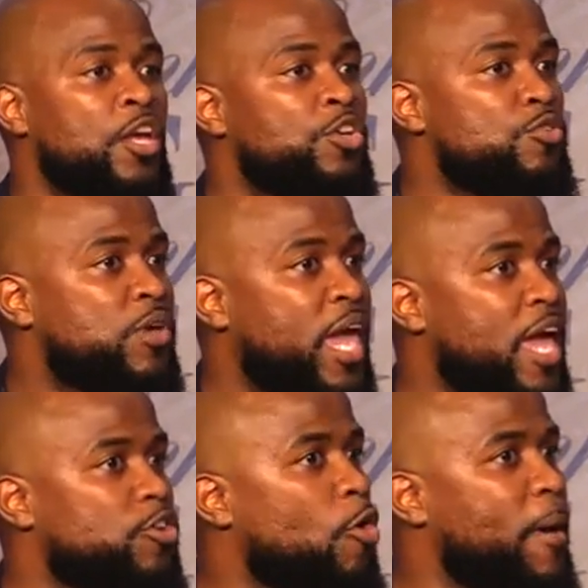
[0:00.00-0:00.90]
You
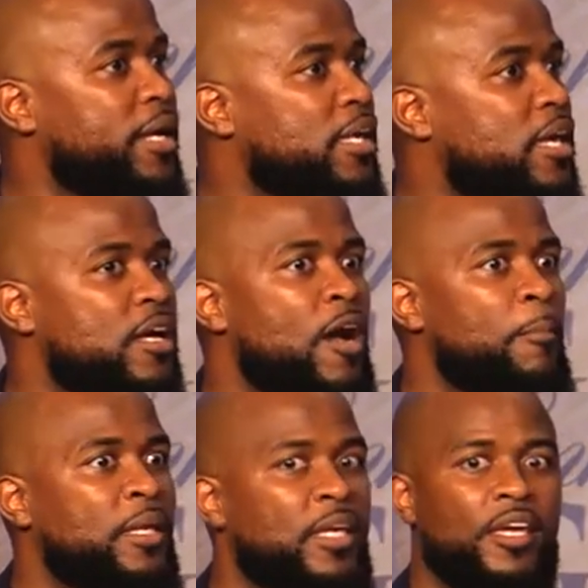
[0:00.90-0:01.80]
can't, nobody can
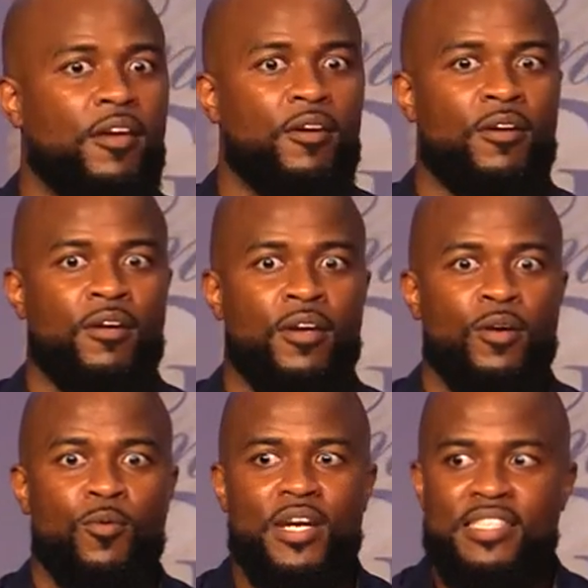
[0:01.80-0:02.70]
come in here
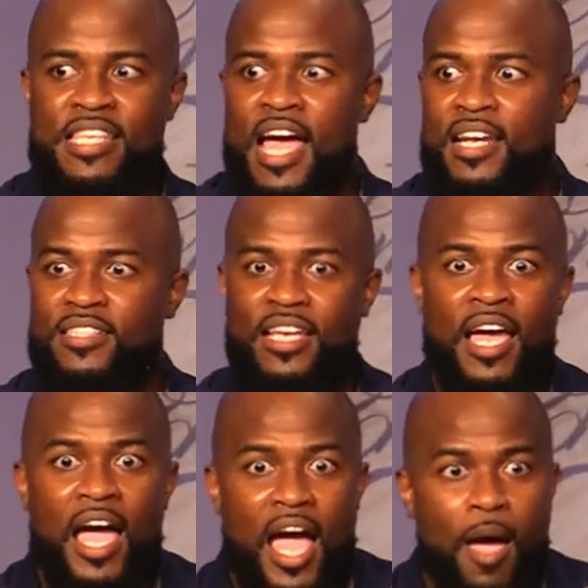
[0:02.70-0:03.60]
with a sign and say,
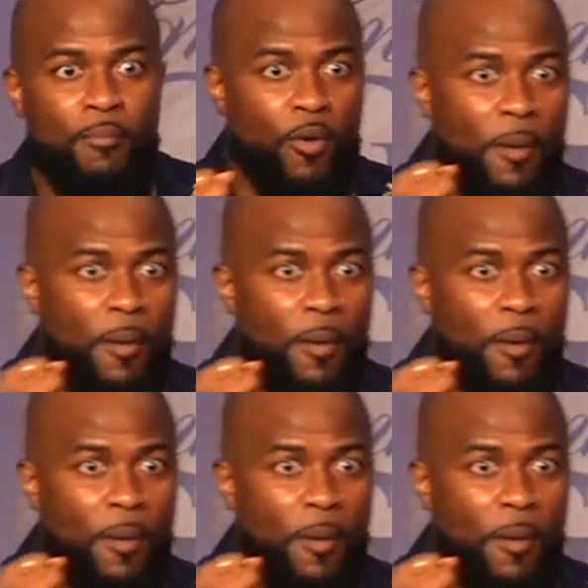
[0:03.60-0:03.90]
I'm